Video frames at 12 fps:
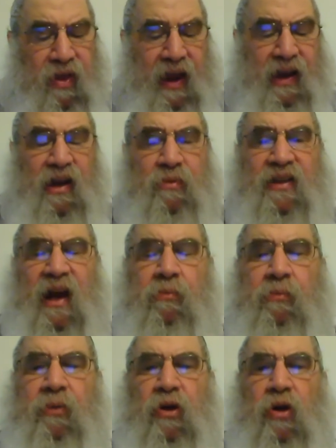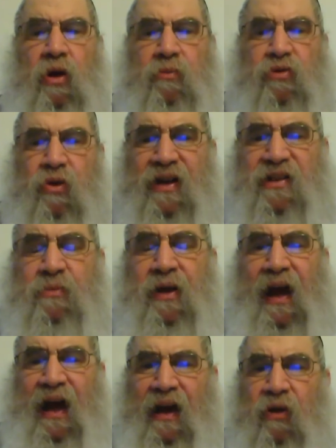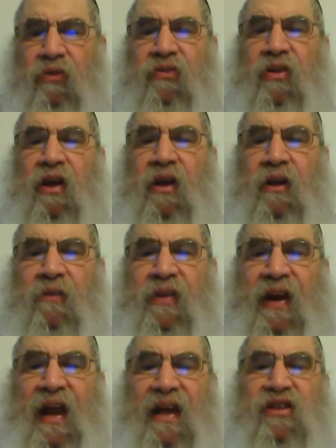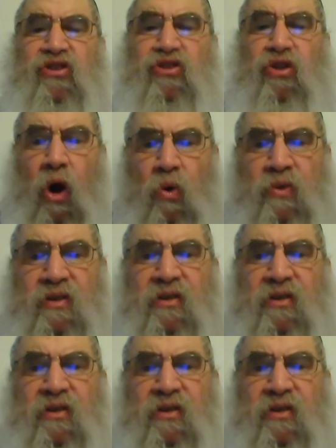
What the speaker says: Eini metam b'negoyim. So it has to be a house that has stones.